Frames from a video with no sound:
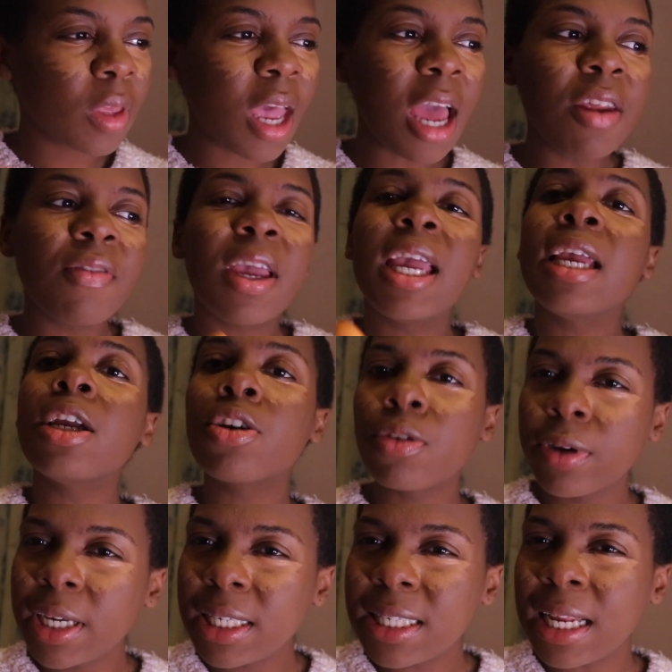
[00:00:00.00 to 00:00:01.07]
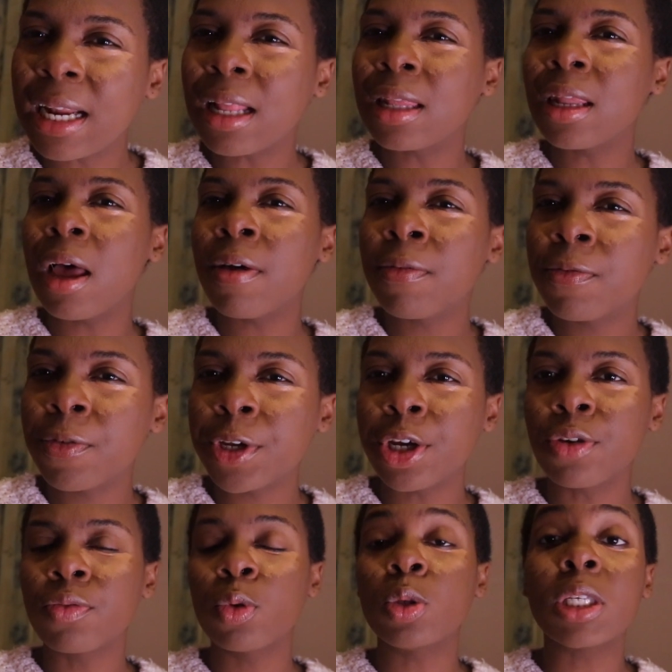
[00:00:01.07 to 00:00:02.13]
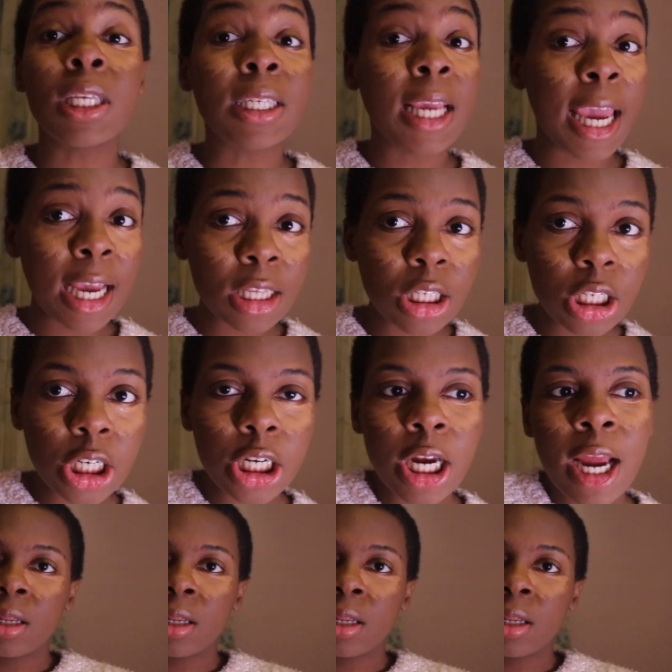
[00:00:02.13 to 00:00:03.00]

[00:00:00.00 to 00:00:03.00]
kind of increase in a love for your roots, because Cancer